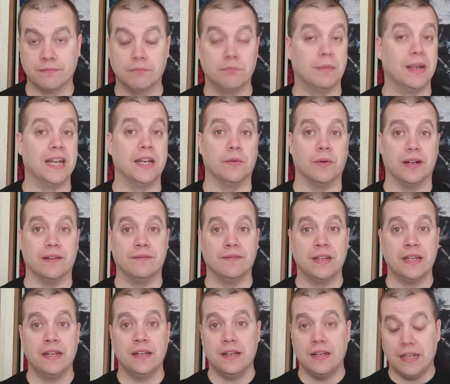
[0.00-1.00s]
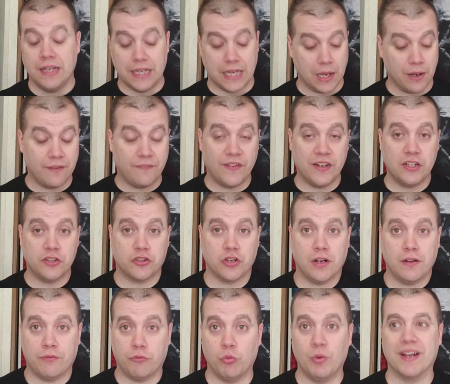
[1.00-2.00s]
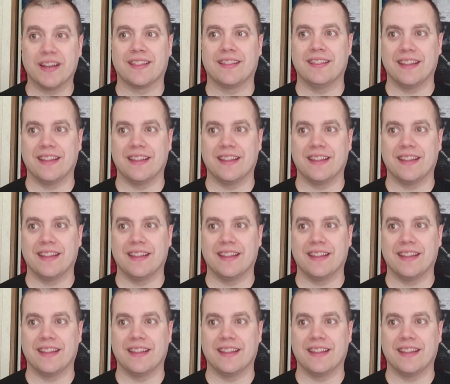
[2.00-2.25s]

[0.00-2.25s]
But anyway, now I finish off with